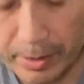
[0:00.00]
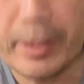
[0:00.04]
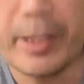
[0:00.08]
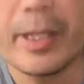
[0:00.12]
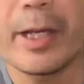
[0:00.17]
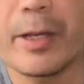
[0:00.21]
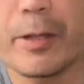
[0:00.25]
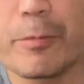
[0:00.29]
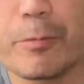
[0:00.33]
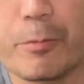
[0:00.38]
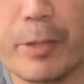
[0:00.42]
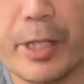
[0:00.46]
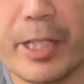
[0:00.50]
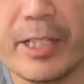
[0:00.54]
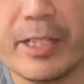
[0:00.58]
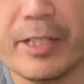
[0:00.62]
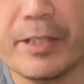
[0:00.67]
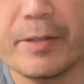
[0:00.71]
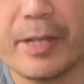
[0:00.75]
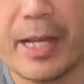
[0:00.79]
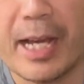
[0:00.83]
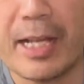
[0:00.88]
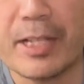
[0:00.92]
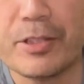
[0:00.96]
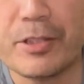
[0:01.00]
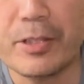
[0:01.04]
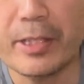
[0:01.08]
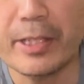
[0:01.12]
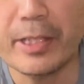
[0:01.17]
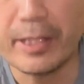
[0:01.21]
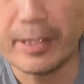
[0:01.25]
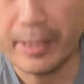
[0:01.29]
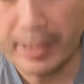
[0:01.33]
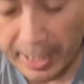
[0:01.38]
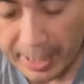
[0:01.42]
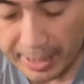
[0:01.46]
now ready to
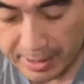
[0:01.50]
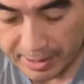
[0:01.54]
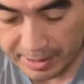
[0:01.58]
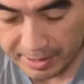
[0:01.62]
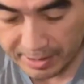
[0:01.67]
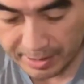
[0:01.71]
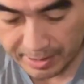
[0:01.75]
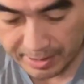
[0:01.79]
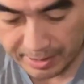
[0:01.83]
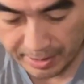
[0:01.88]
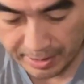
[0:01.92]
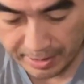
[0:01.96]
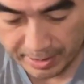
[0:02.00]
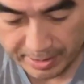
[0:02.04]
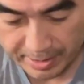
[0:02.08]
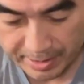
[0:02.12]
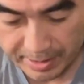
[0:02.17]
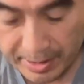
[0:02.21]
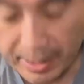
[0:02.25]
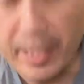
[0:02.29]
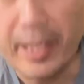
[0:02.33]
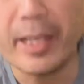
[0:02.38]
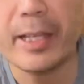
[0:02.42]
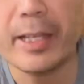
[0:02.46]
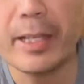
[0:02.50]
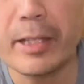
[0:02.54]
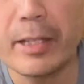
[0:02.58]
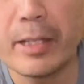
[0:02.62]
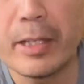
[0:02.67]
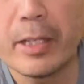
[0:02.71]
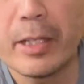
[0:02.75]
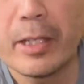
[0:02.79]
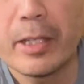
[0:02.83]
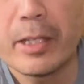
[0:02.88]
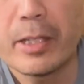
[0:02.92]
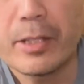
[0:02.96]
actually taste this thing.
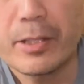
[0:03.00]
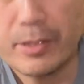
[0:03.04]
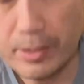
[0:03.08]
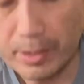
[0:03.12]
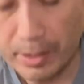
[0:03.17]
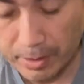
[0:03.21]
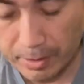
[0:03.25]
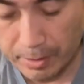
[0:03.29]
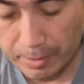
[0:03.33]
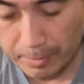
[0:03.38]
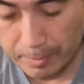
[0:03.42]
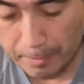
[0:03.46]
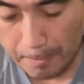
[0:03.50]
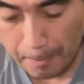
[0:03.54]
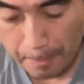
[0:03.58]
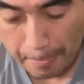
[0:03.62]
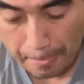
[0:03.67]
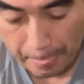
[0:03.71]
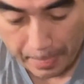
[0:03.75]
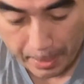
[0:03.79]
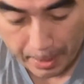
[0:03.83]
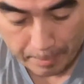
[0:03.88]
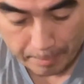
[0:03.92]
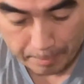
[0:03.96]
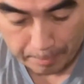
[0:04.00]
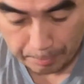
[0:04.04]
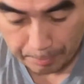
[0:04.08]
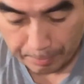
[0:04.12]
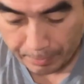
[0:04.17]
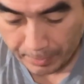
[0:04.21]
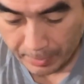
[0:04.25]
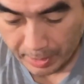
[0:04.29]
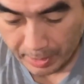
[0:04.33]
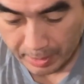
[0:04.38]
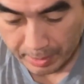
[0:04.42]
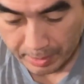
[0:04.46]
So
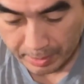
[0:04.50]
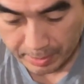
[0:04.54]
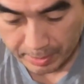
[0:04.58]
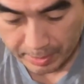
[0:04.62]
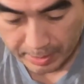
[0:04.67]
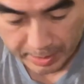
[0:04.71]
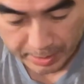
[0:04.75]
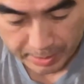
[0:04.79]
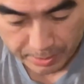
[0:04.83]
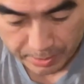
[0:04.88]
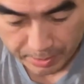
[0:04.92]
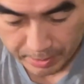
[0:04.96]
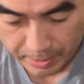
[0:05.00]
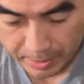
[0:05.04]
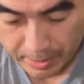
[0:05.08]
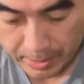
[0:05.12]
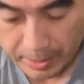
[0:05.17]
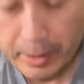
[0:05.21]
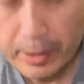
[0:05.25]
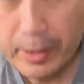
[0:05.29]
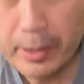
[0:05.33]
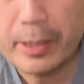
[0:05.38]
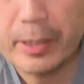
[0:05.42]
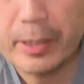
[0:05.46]
these are,